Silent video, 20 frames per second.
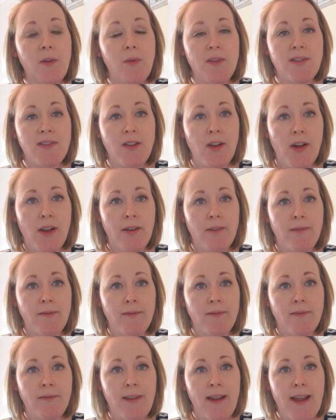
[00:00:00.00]
you a sign,
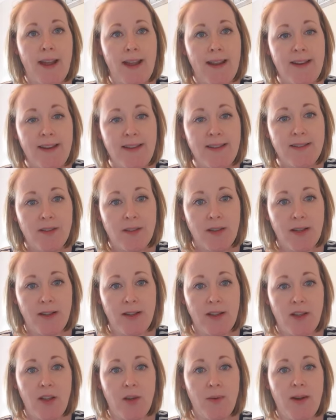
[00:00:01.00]
any
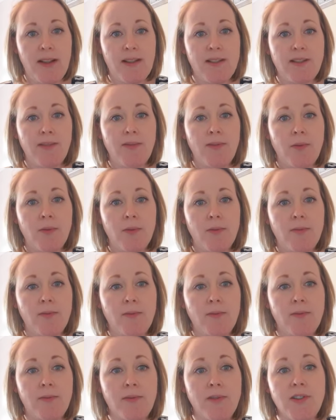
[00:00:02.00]
sign that you ask for,
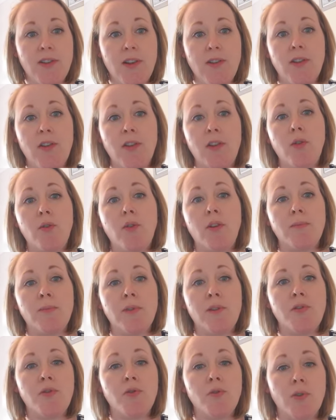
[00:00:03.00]
so that you can
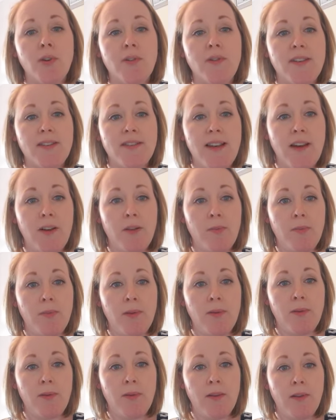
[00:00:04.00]
be sure of his help.
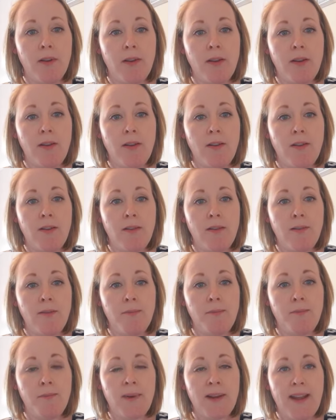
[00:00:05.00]

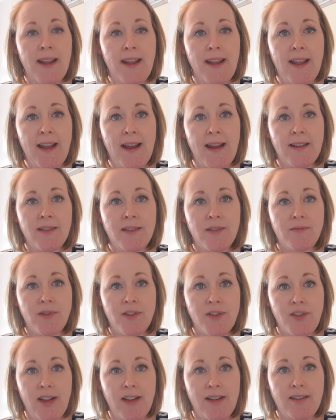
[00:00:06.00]
But Ahaz
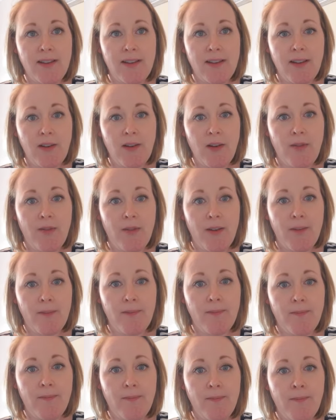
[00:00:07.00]
rejected the offer.
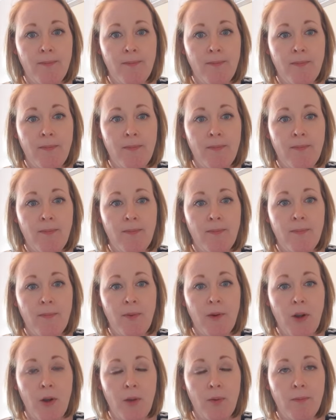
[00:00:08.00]

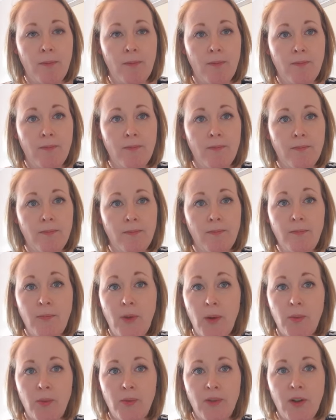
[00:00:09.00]
No,
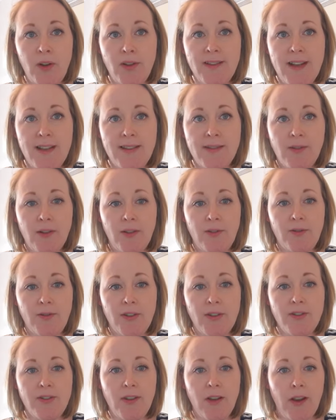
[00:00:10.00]
I will not ask God for
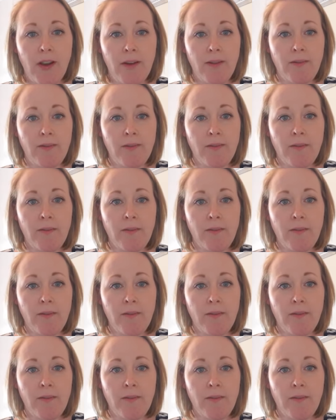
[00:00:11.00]
a sign.